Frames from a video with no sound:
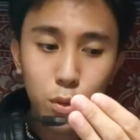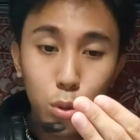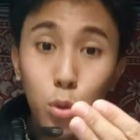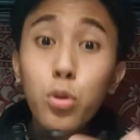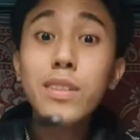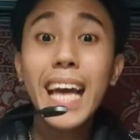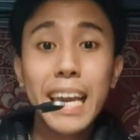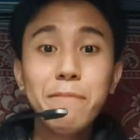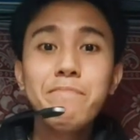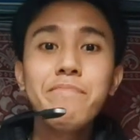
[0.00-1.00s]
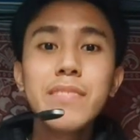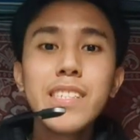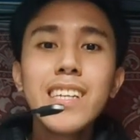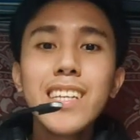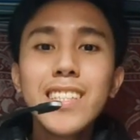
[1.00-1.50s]
through time.
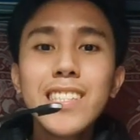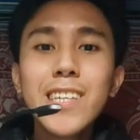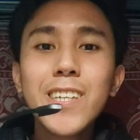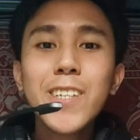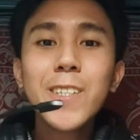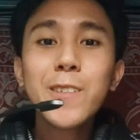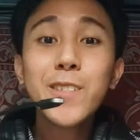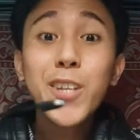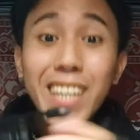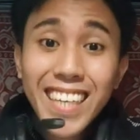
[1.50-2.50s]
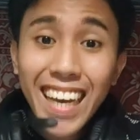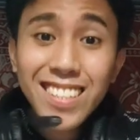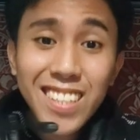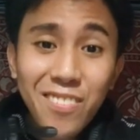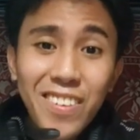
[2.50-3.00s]
So sorry
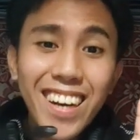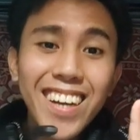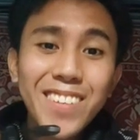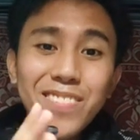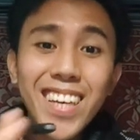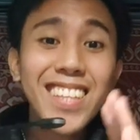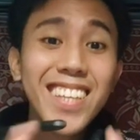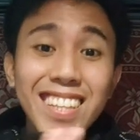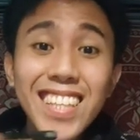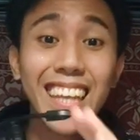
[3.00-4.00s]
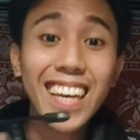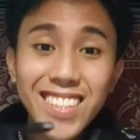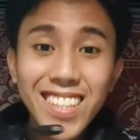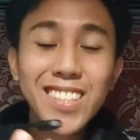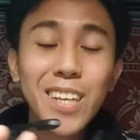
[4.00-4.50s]
guys if I'm not good in English.